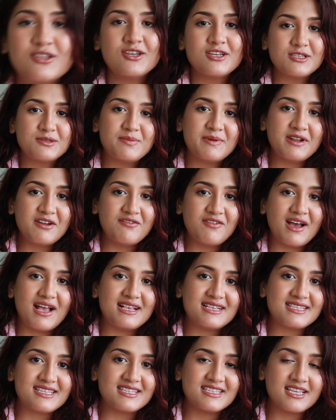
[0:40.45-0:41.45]
So it's been a
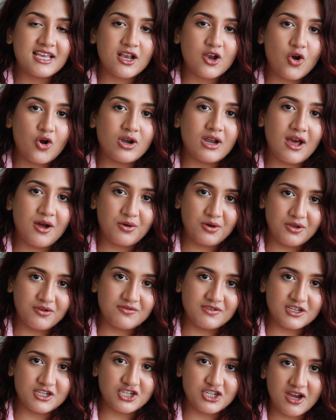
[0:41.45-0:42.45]
while since I got out
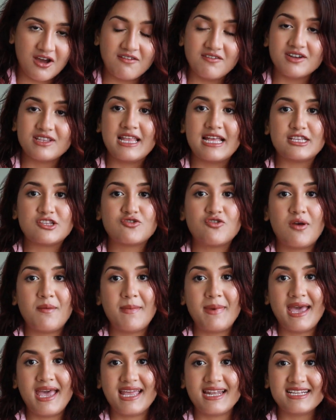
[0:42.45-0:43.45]
of the shower. That's why
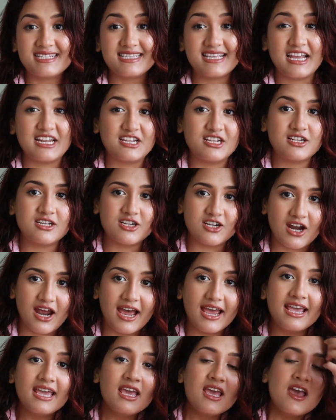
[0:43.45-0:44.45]
my hair is getting
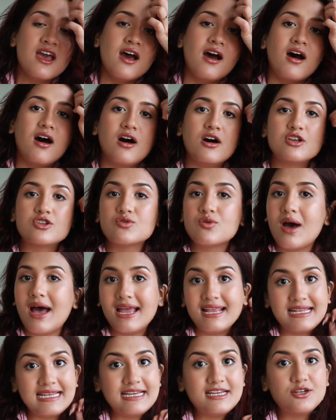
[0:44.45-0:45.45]
dry. So
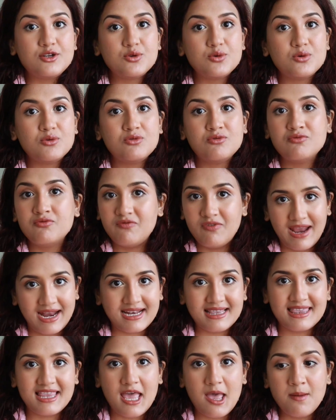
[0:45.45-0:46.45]
I need to
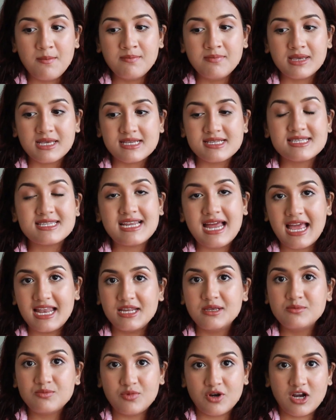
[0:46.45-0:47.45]
wet them because
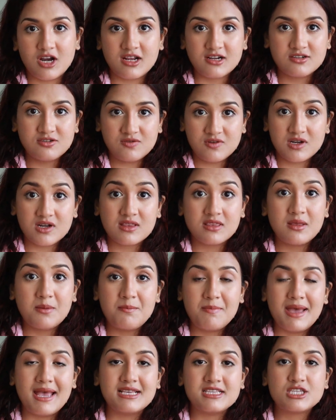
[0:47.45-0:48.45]
styling products work the
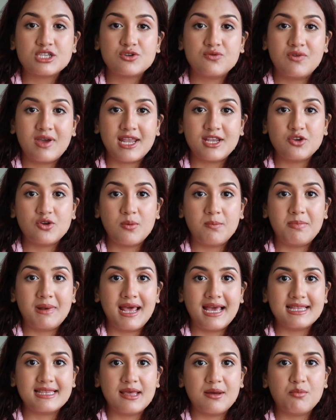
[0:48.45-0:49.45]
best when you
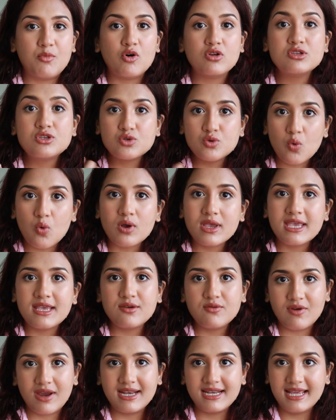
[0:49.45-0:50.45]
apply them on
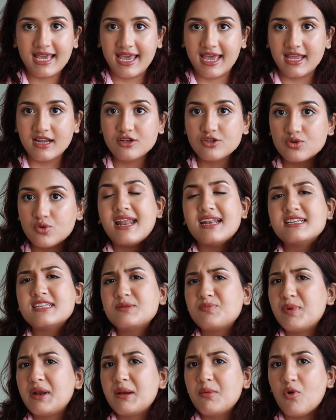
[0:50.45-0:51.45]
soaking wet hairs. And a
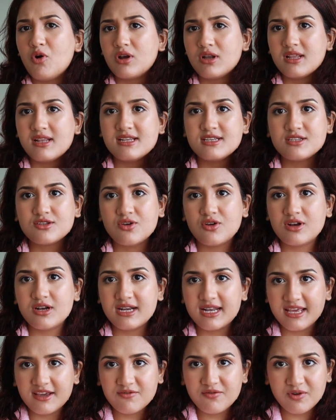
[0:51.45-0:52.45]
spray bottle is
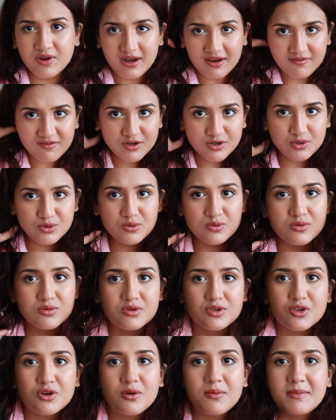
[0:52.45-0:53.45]
gonna take forever
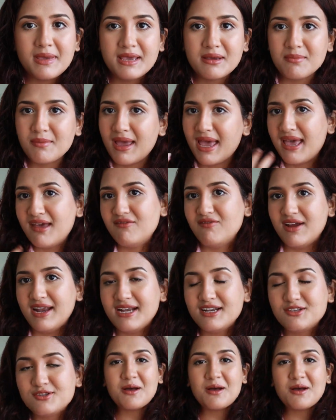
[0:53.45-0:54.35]
to make my hair wet.